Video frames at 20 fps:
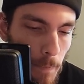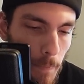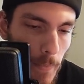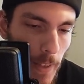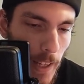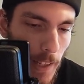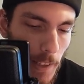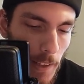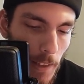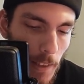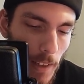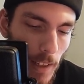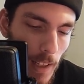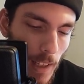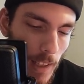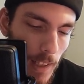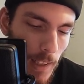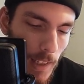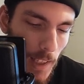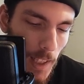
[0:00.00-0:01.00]
Not good.
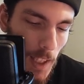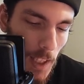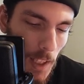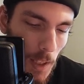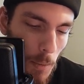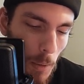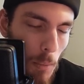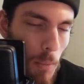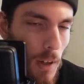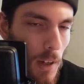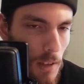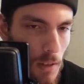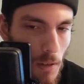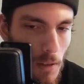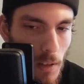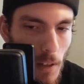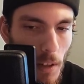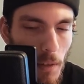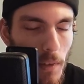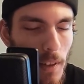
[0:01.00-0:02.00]
Uh, but brace
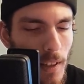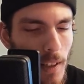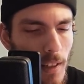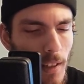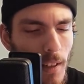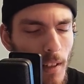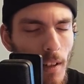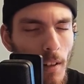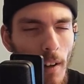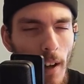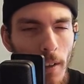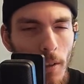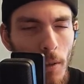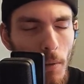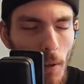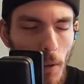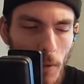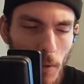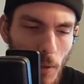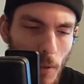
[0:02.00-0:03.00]
yourself. And then, you know, I
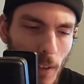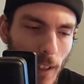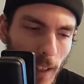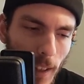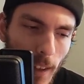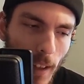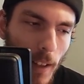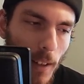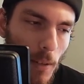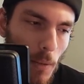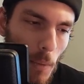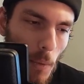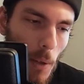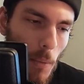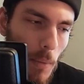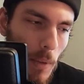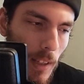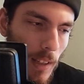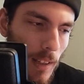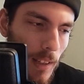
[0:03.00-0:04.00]
do also like that as well
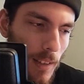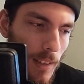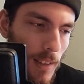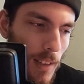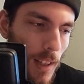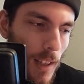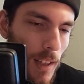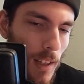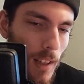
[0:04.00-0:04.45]
because